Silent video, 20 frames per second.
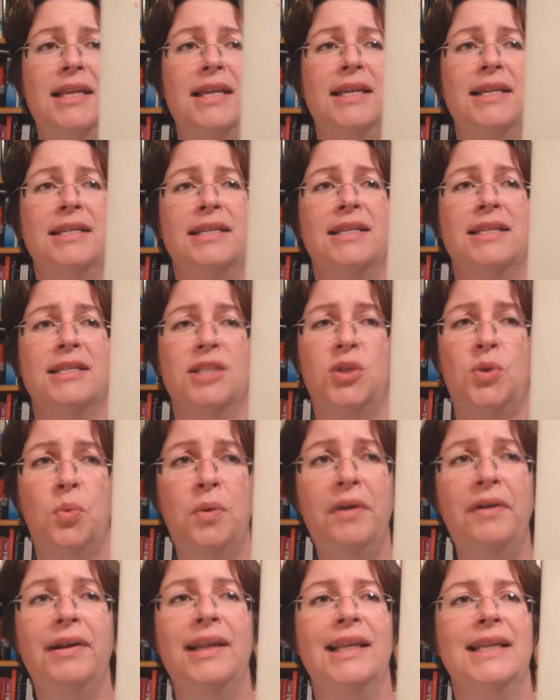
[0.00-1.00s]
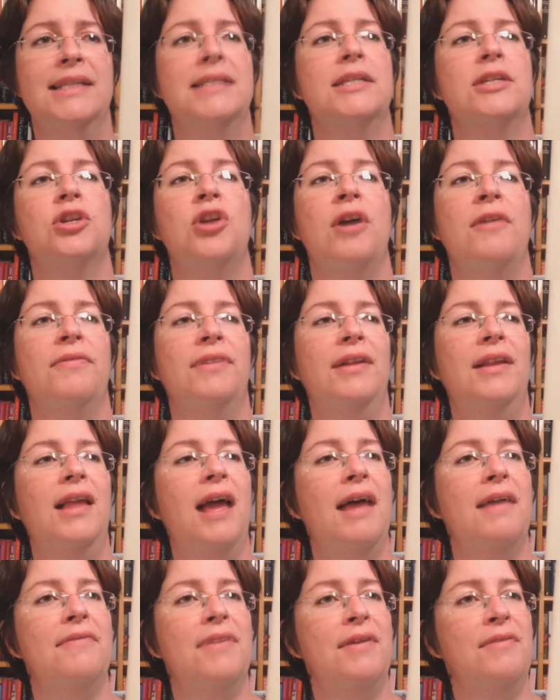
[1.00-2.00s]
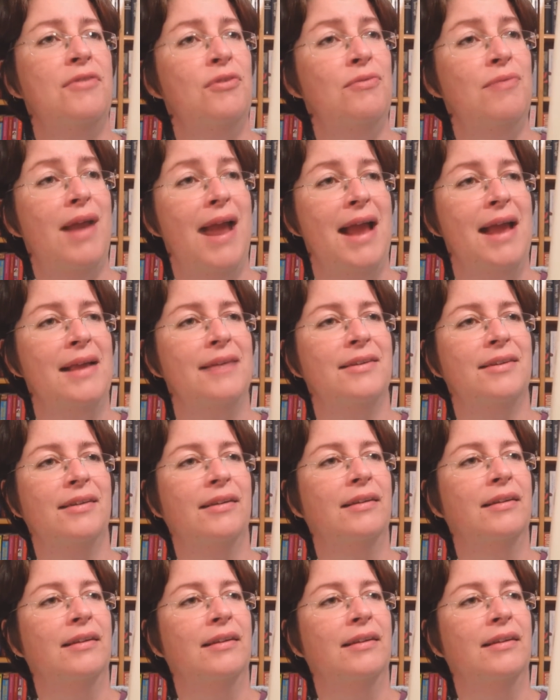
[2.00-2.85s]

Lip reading: it's the squirreliest novel I've ever read.